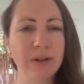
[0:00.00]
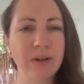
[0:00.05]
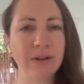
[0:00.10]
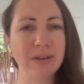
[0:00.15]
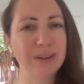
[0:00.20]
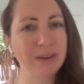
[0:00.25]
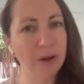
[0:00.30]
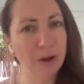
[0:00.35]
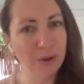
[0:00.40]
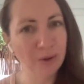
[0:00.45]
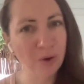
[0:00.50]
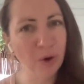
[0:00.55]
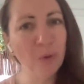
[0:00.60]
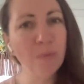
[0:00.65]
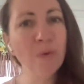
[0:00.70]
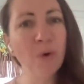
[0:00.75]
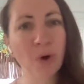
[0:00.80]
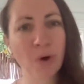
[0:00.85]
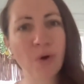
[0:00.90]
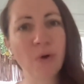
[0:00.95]
I'll go
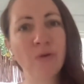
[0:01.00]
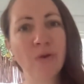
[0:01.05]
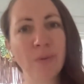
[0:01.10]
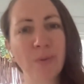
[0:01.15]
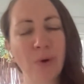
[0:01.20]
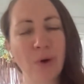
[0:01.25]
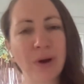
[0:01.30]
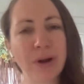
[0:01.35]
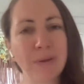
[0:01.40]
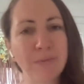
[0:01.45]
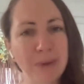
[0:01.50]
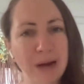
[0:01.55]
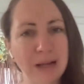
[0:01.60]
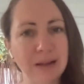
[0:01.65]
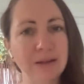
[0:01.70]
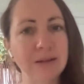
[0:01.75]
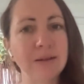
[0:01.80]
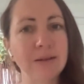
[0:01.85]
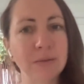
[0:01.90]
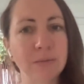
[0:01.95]
more overboard in
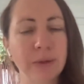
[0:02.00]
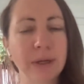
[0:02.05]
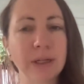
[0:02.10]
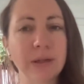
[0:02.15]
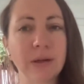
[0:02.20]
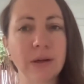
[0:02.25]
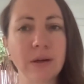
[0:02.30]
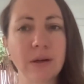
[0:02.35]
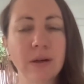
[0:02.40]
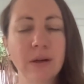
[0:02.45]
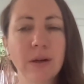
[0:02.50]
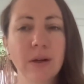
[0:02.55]
balance in Pitta.